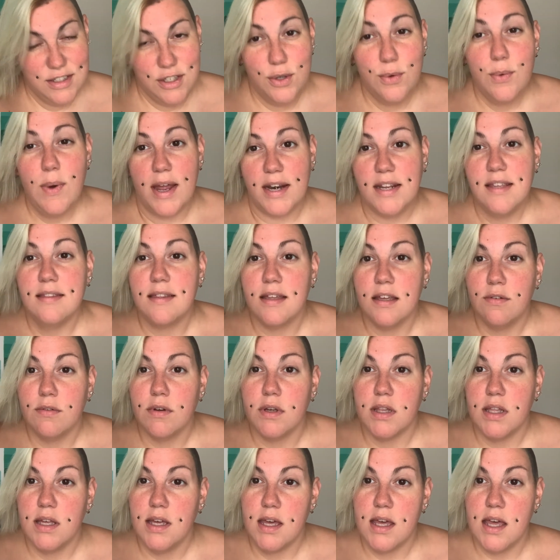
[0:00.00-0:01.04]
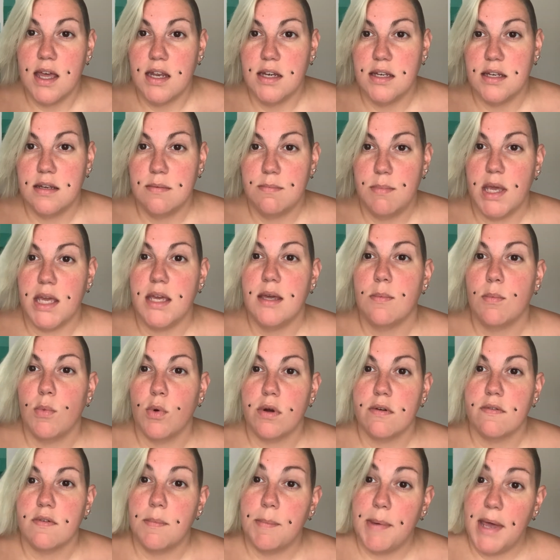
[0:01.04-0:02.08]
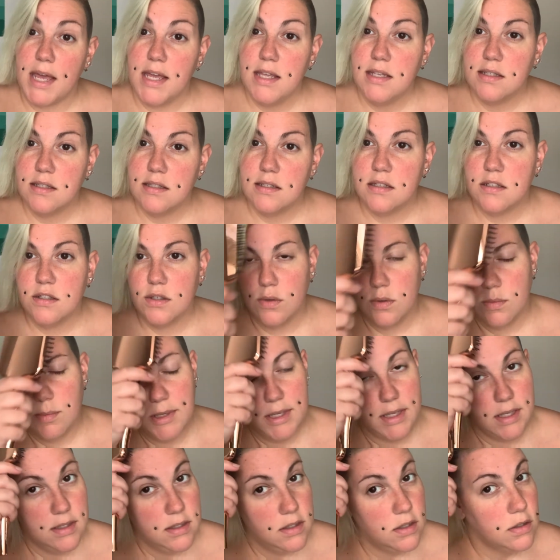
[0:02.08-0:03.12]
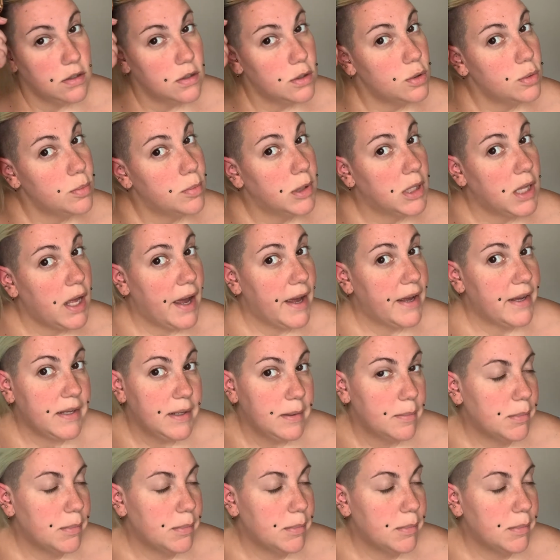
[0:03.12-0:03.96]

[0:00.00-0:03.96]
anything really and make it more of a paste so it'd be easier to apply,